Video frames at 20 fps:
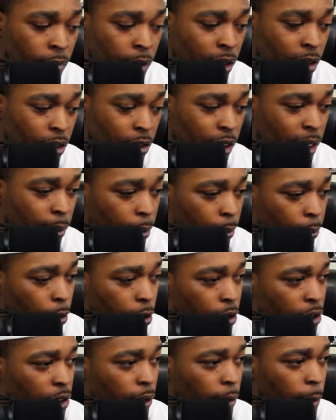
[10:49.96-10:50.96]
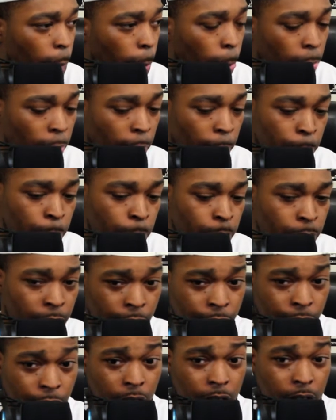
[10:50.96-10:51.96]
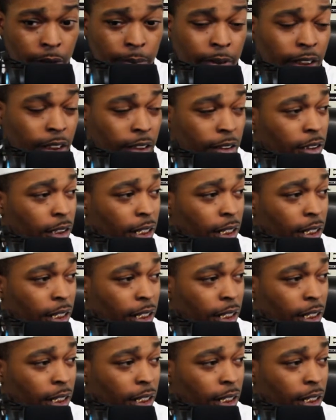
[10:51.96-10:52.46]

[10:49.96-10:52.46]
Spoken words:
Just keep it pushing. Fuck them niggas.